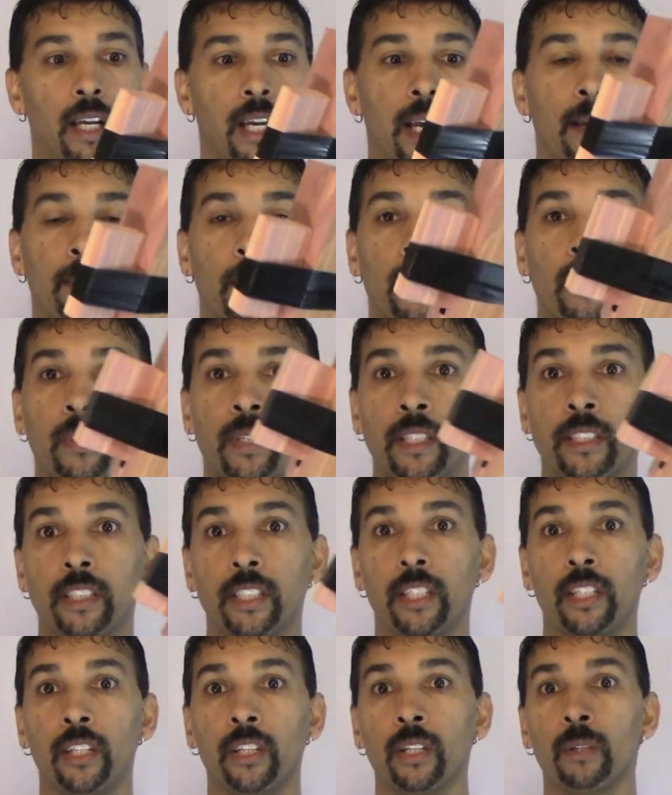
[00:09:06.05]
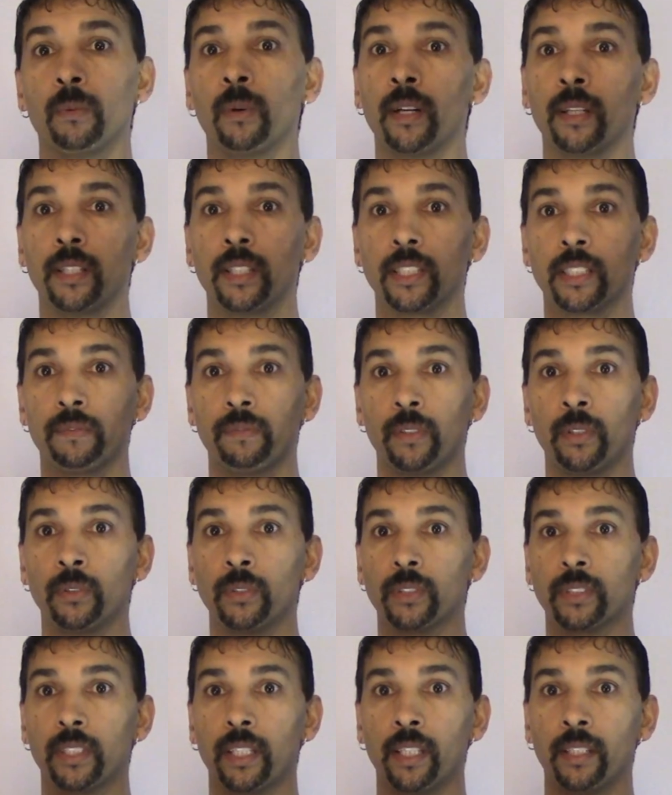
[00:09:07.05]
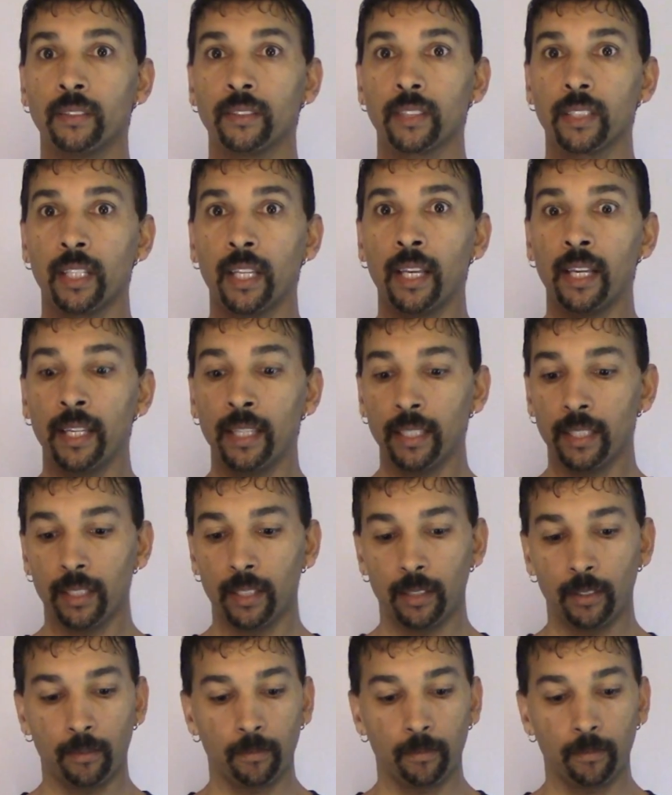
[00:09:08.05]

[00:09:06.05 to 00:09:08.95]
I'm going to let you hear what this flute sounds like.